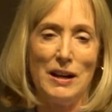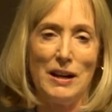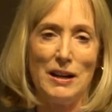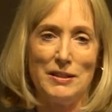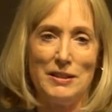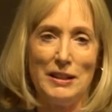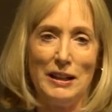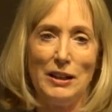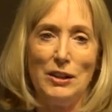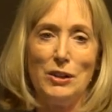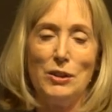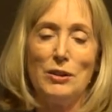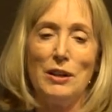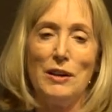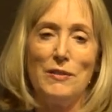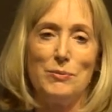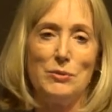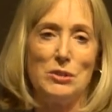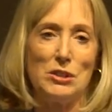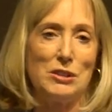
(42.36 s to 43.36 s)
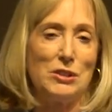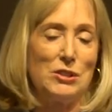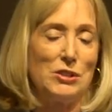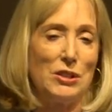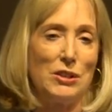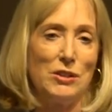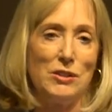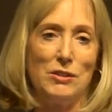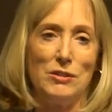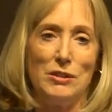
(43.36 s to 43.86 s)
I think you have just
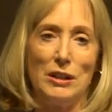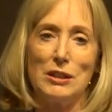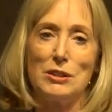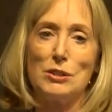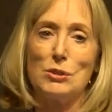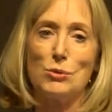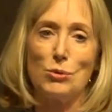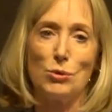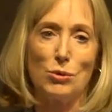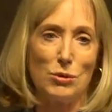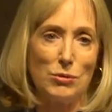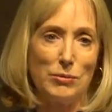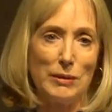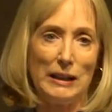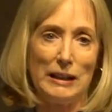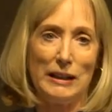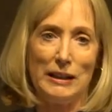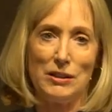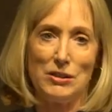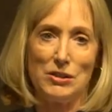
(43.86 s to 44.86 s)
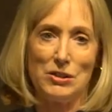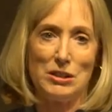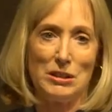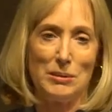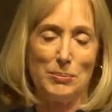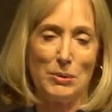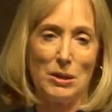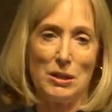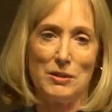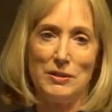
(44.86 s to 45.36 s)
shown extraordinary
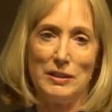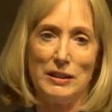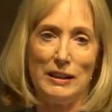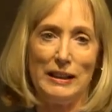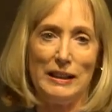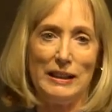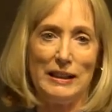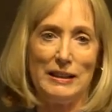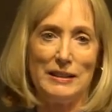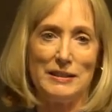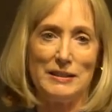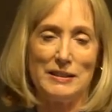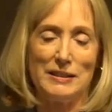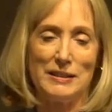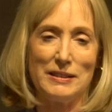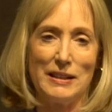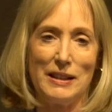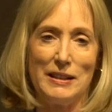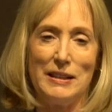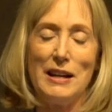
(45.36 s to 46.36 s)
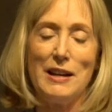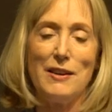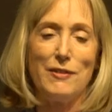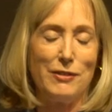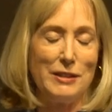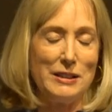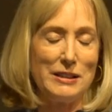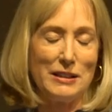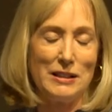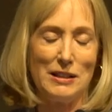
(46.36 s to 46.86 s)
leadership over the years, and
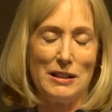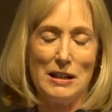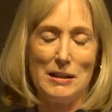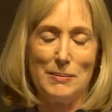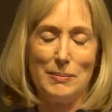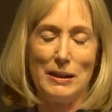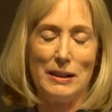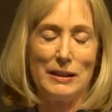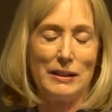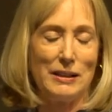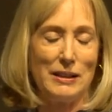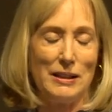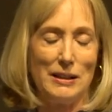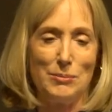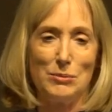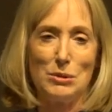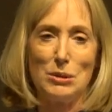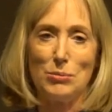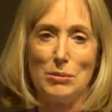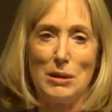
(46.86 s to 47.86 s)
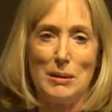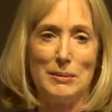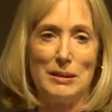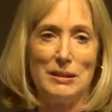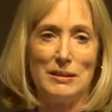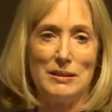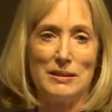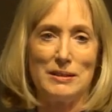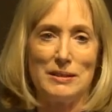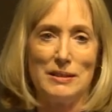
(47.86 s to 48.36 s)
every time I come to
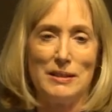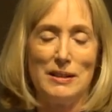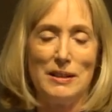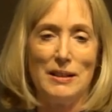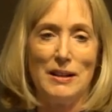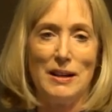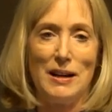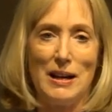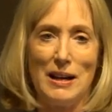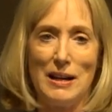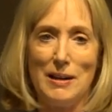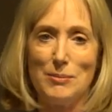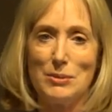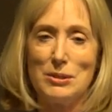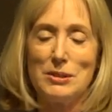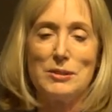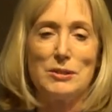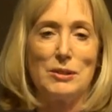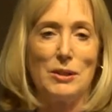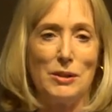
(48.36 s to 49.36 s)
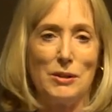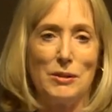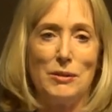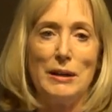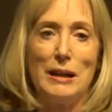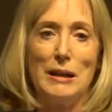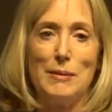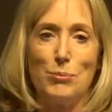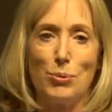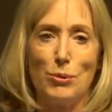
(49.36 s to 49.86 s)
Women's, I am so
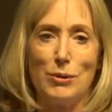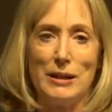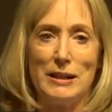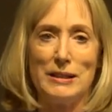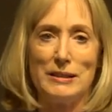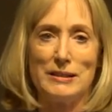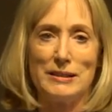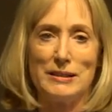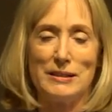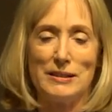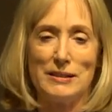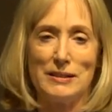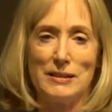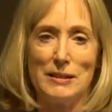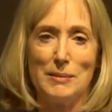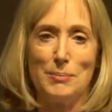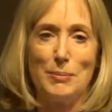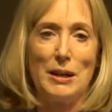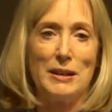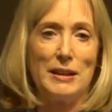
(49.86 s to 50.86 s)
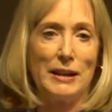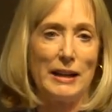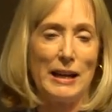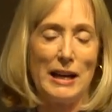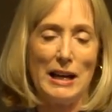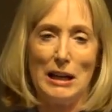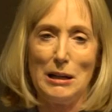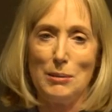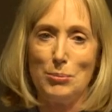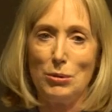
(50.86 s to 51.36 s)
impressed by the
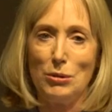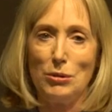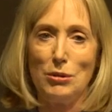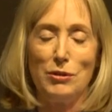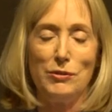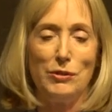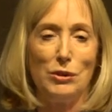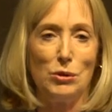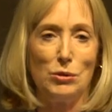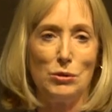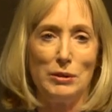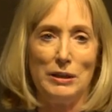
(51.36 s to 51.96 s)
calibre of your